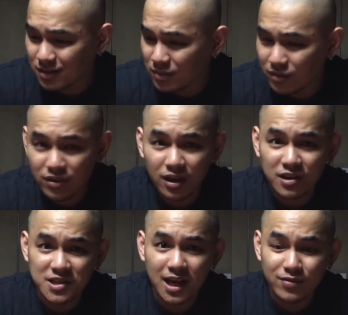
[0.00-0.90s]
Everything
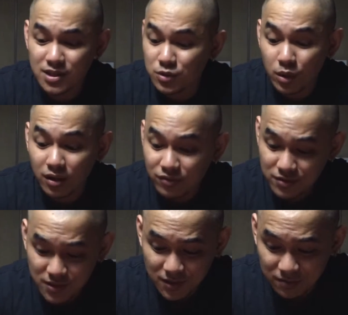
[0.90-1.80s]
else I have is in 12.
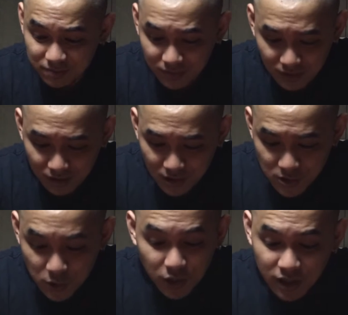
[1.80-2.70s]
So
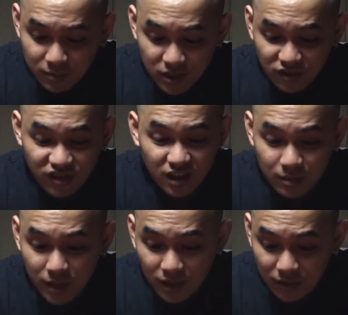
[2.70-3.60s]
sorry, I'm going to cheat a
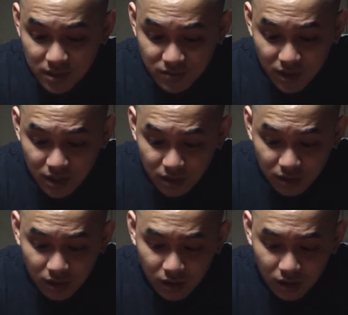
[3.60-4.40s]
bit on this video.